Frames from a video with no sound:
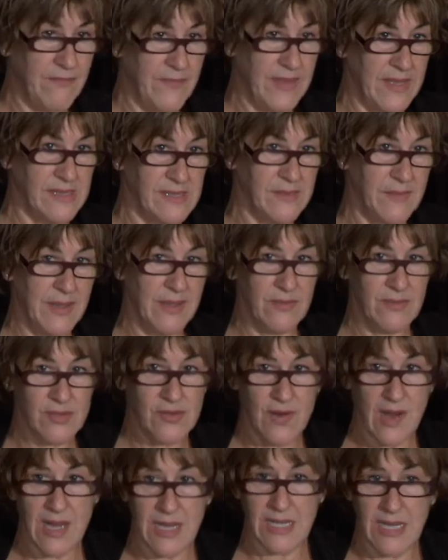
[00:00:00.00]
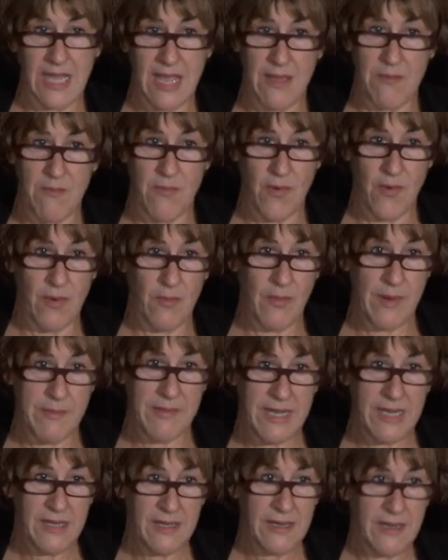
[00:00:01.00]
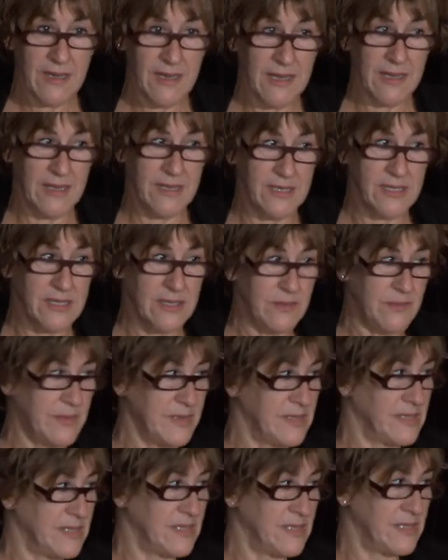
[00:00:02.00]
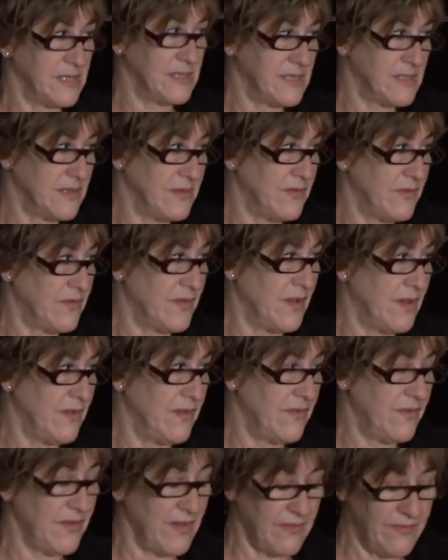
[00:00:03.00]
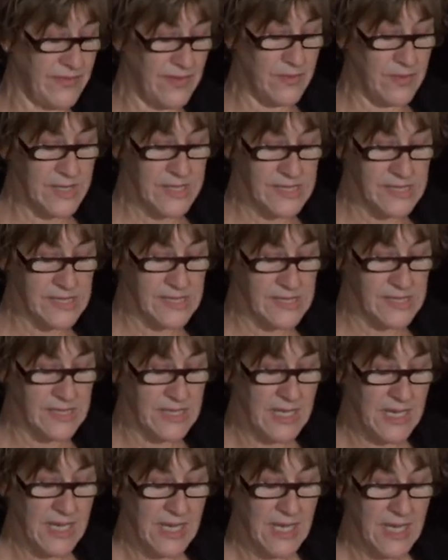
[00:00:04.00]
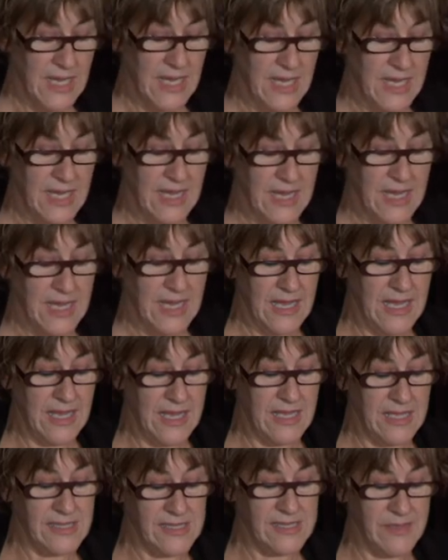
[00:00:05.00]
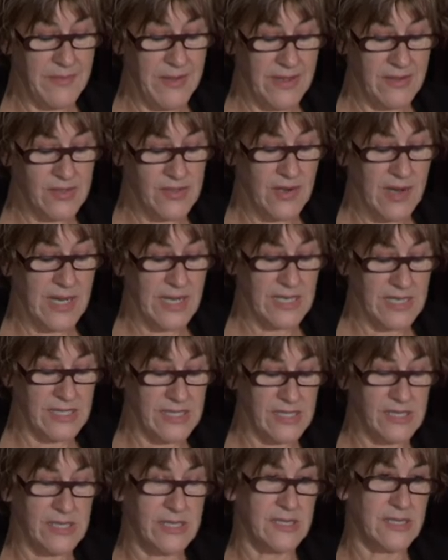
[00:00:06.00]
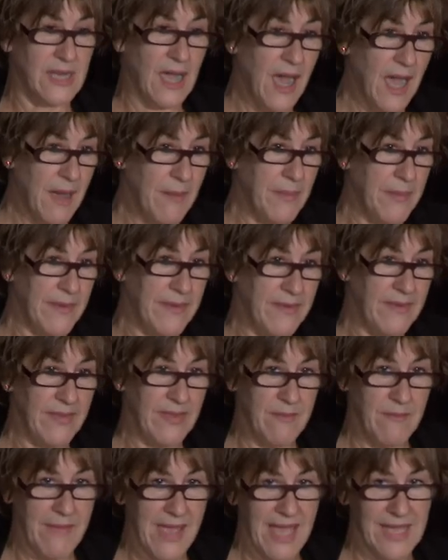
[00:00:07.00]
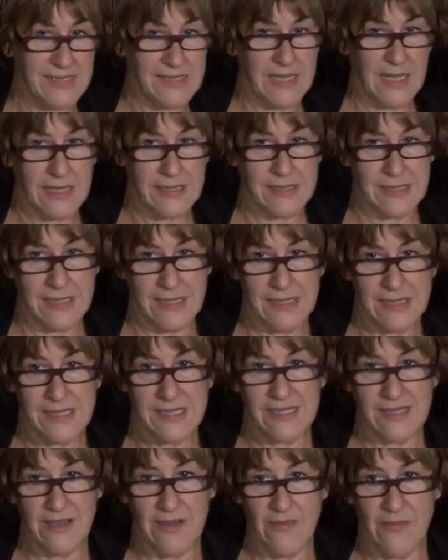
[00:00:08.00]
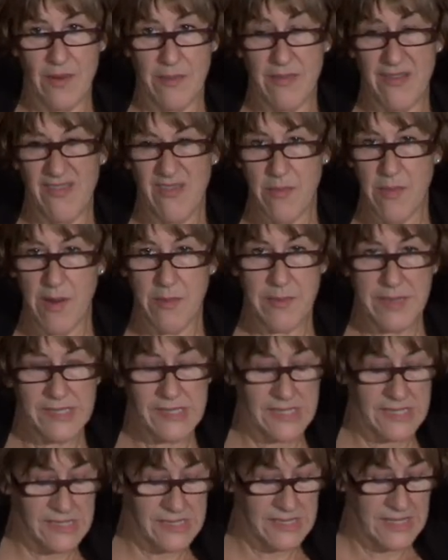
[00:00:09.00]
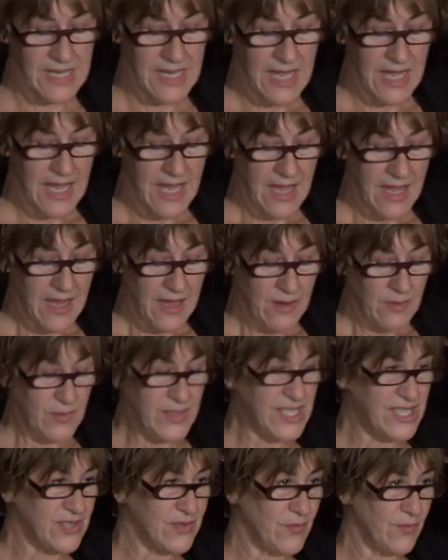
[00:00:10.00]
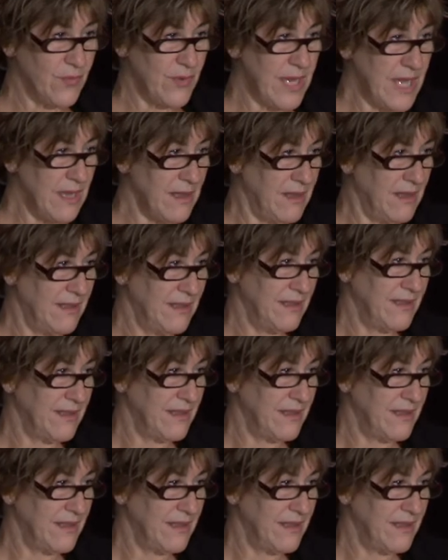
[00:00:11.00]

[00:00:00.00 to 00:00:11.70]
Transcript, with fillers: It's about trying to get more women into positions of, of influence. It's about trying to stop the mass exodus of women from our business, which is real.